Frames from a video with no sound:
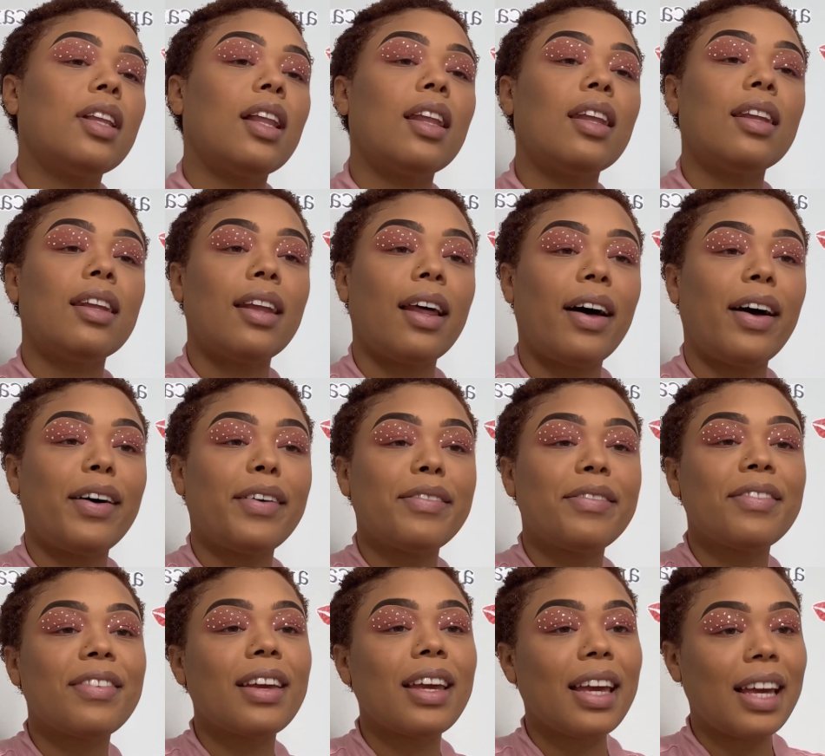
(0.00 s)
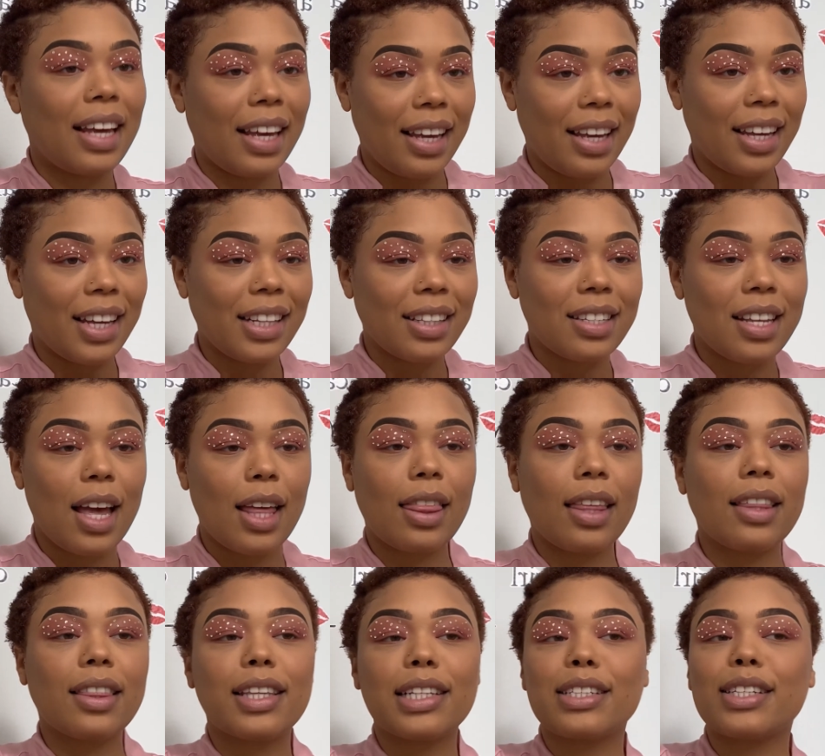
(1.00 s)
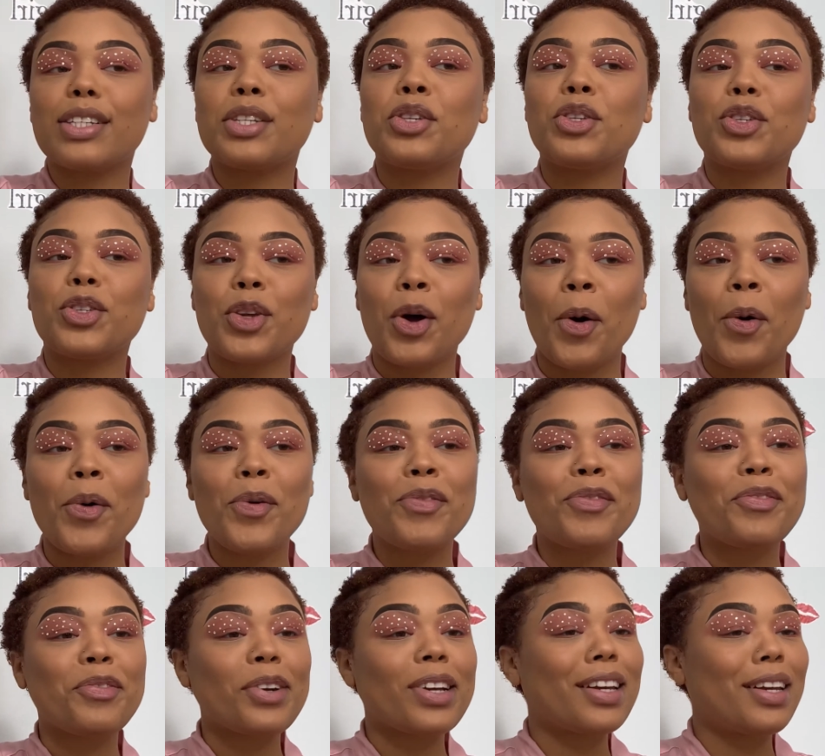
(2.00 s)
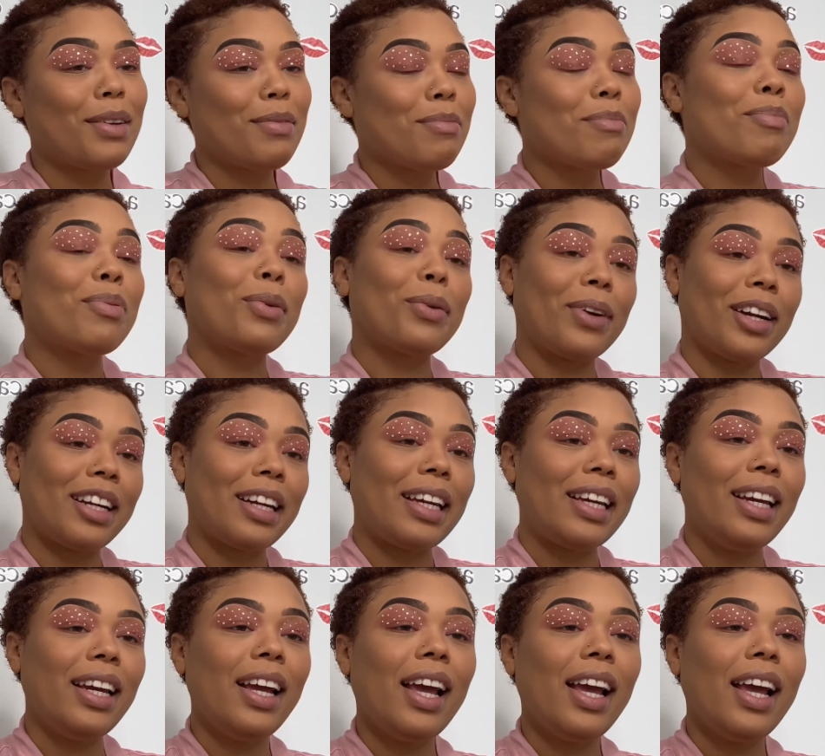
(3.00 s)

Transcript: Love it. I think this is so freaking pretty.